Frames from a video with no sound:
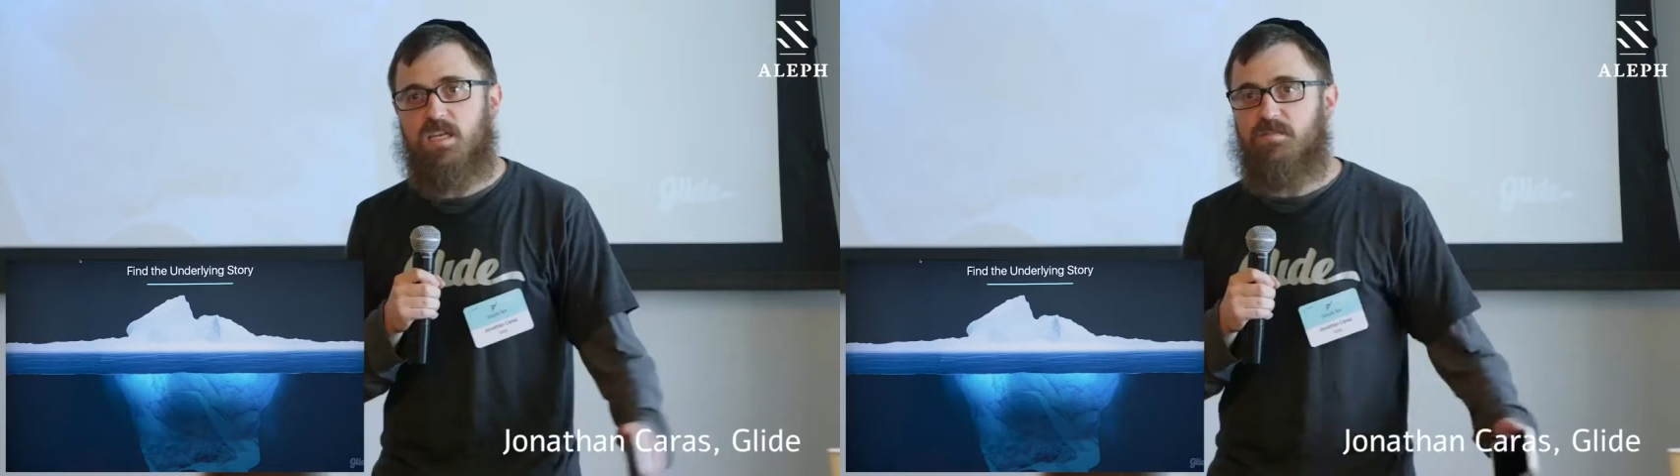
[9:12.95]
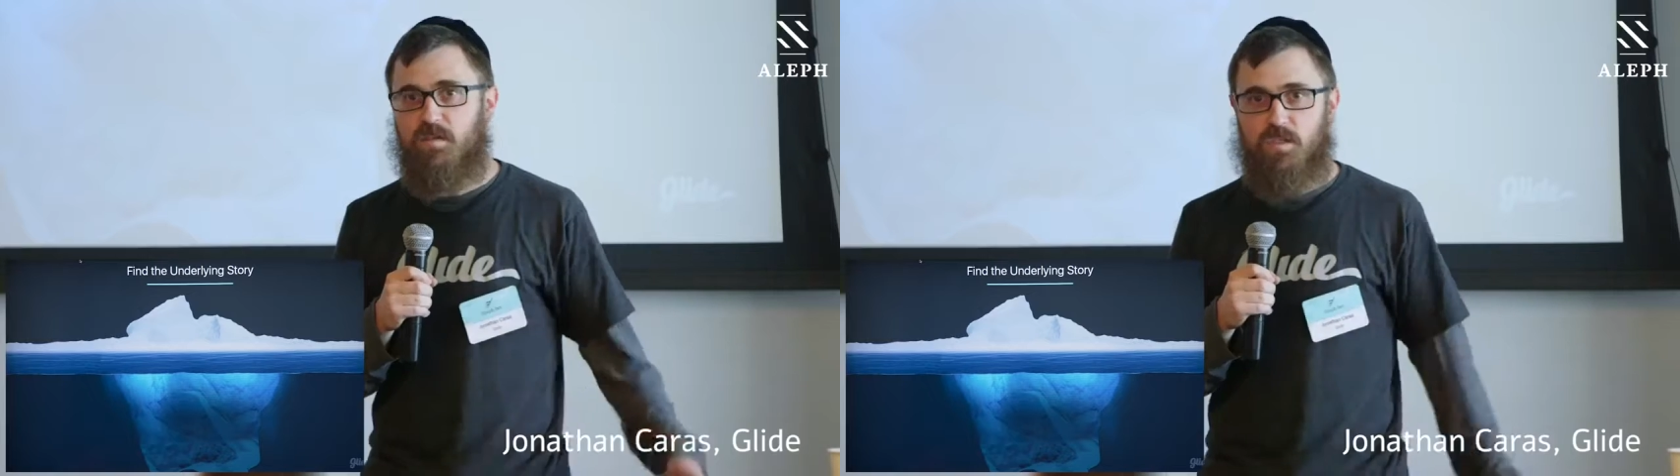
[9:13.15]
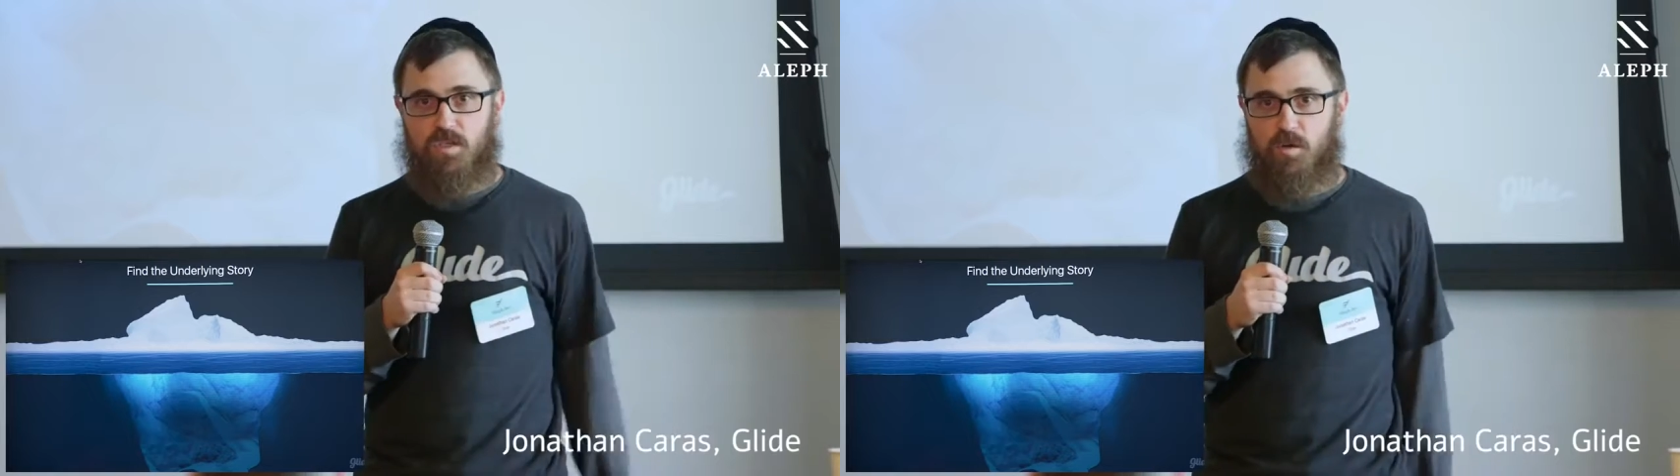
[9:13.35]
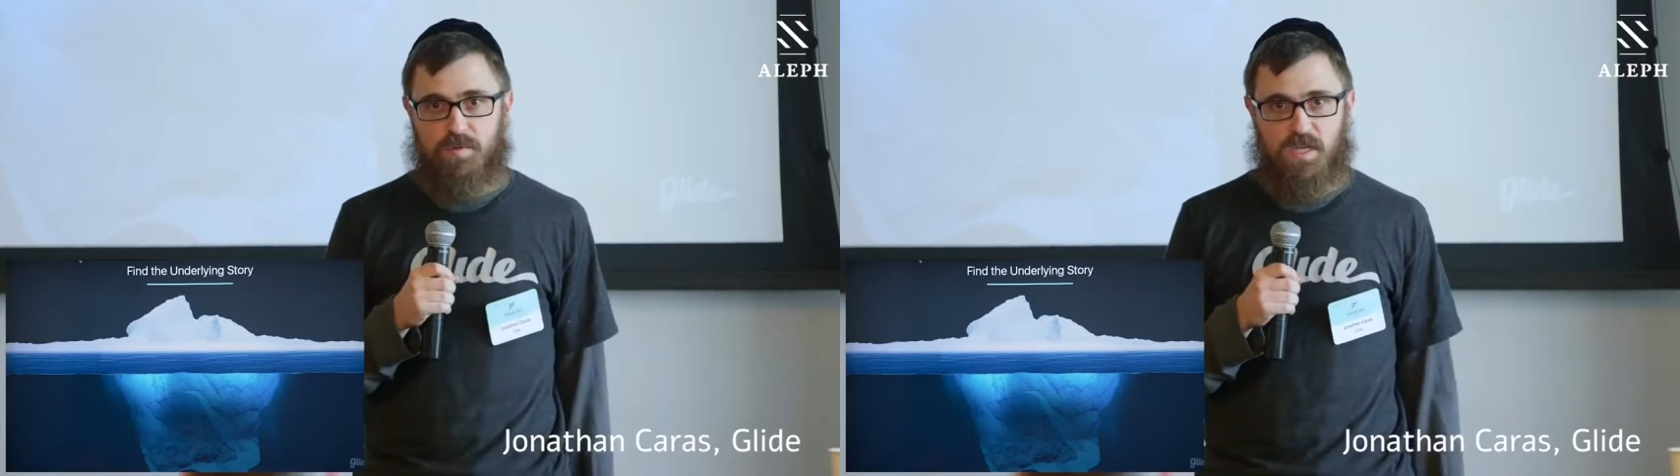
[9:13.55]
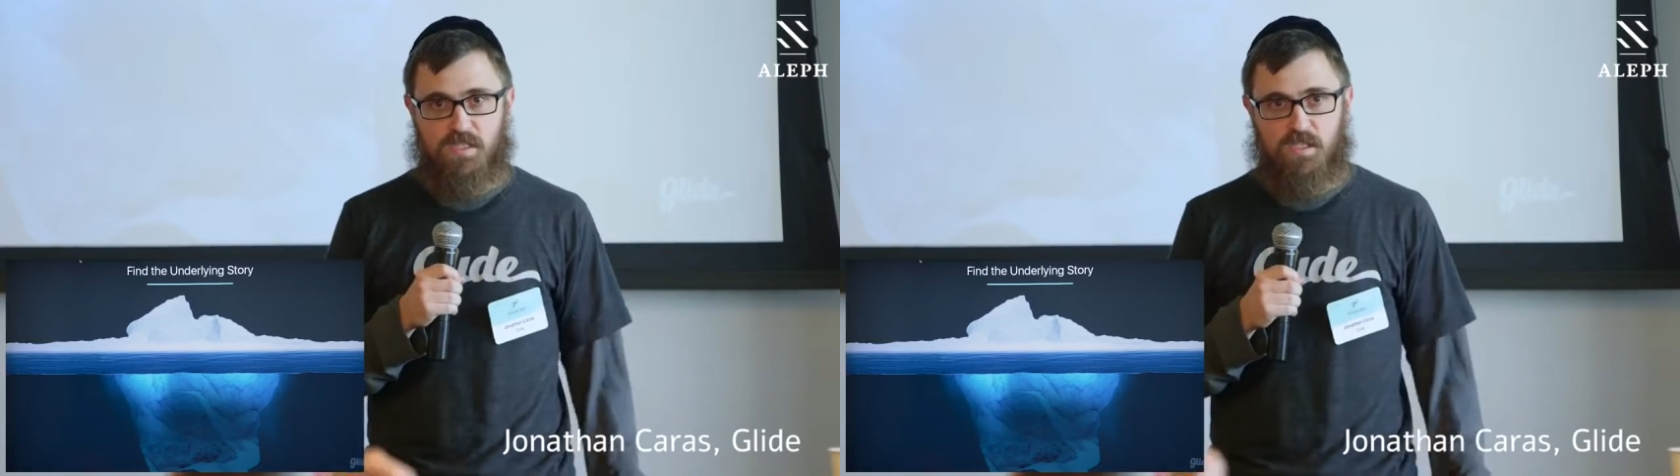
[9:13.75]
different
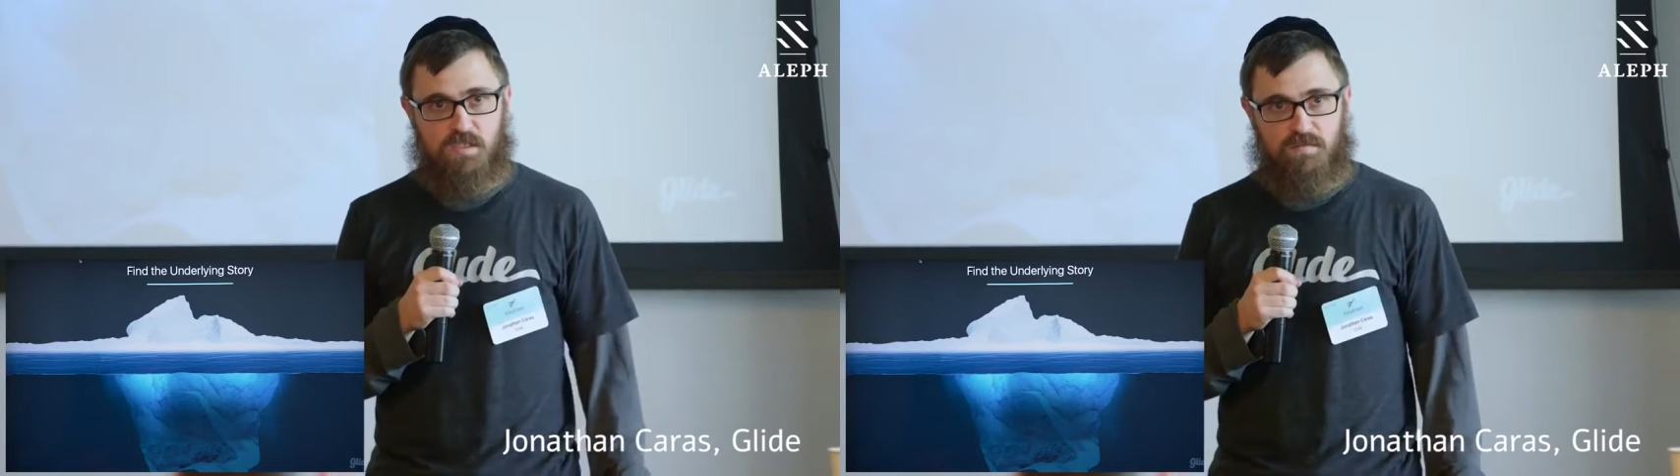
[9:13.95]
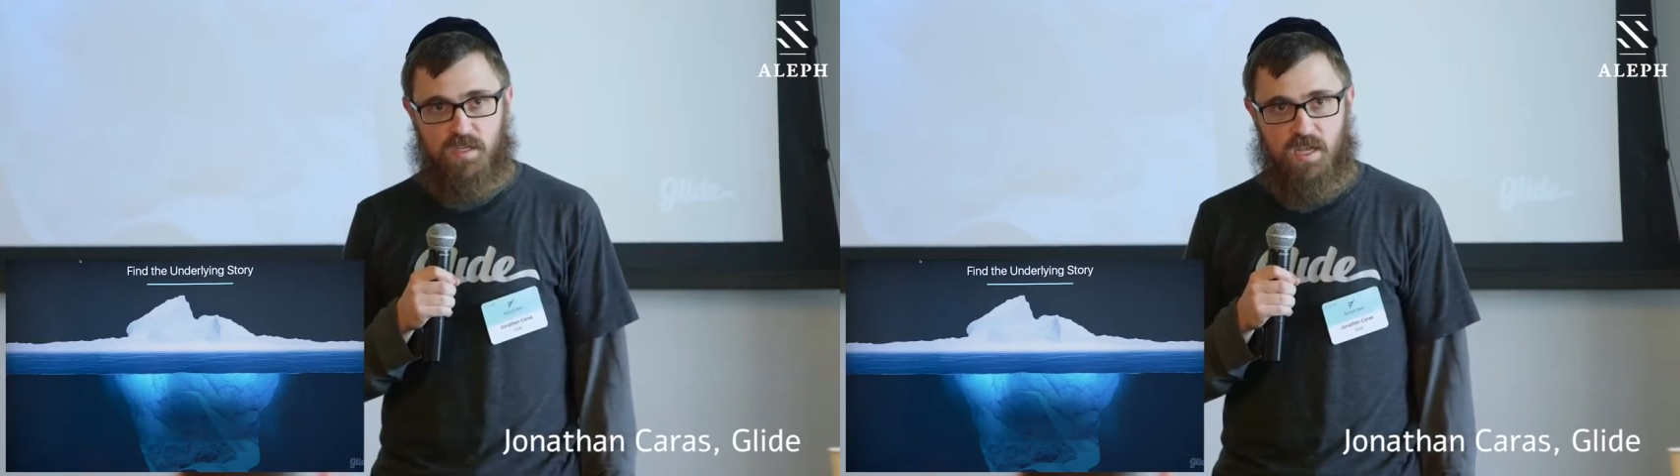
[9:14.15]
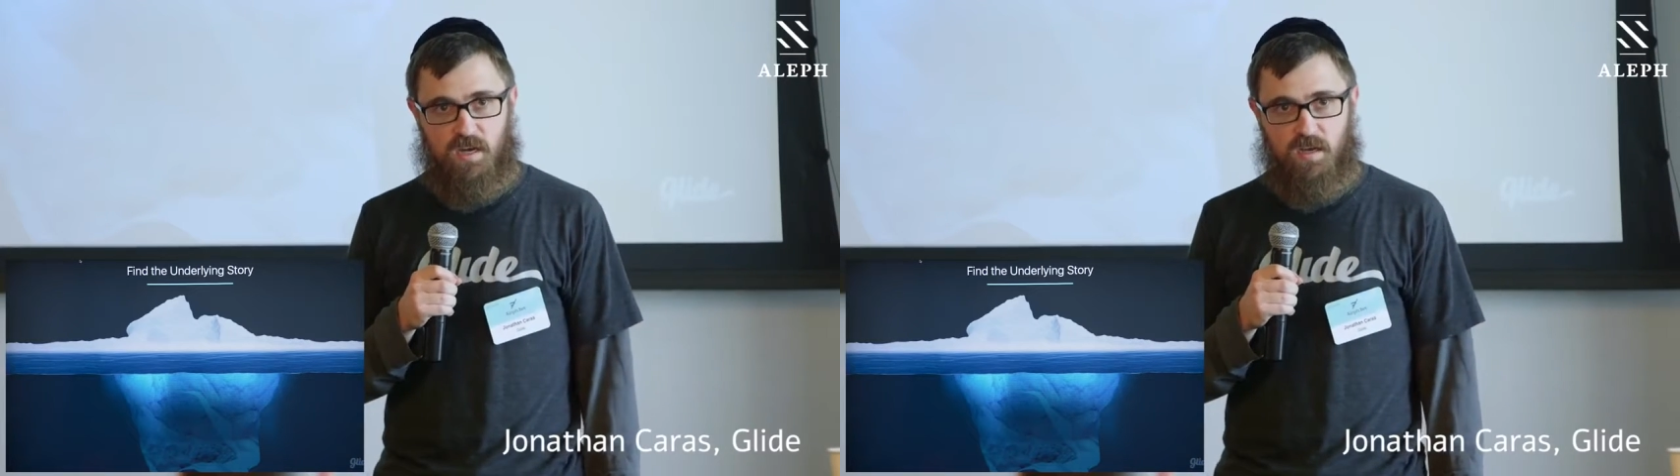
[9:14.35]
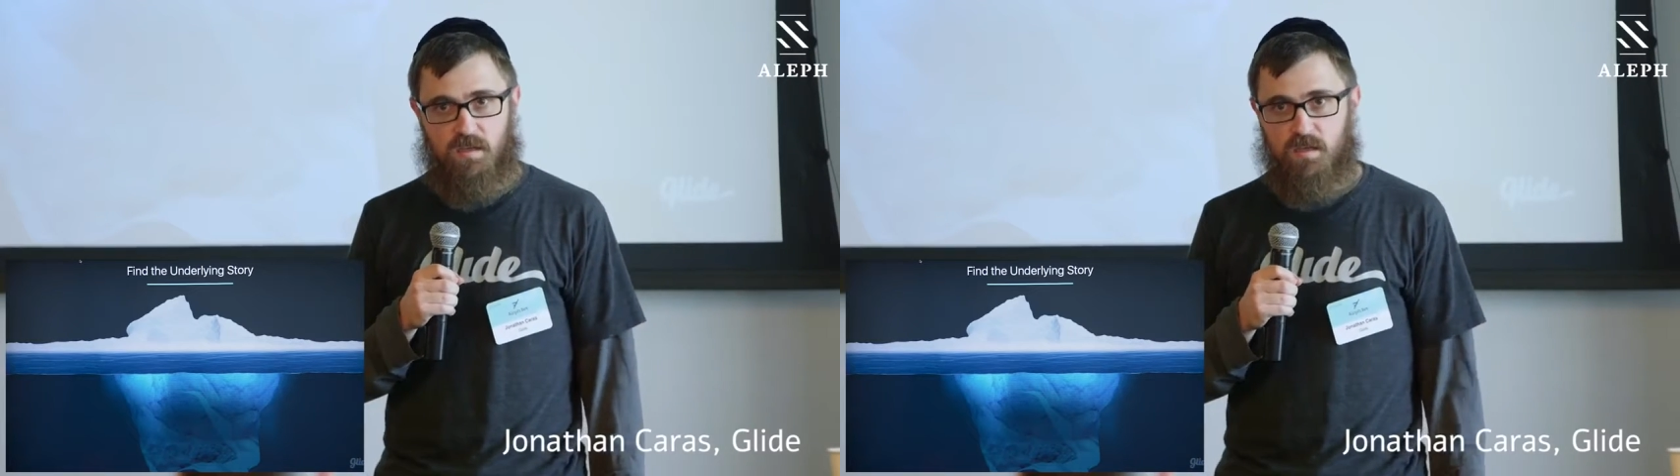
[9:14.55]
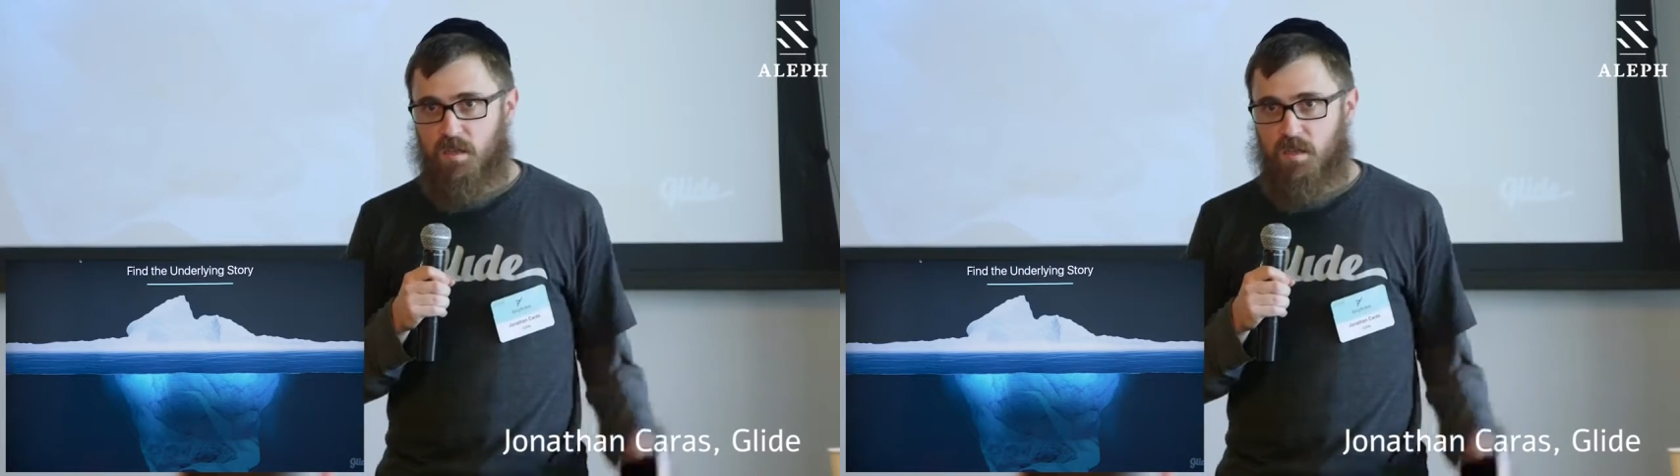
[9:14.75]
interpretations of the data?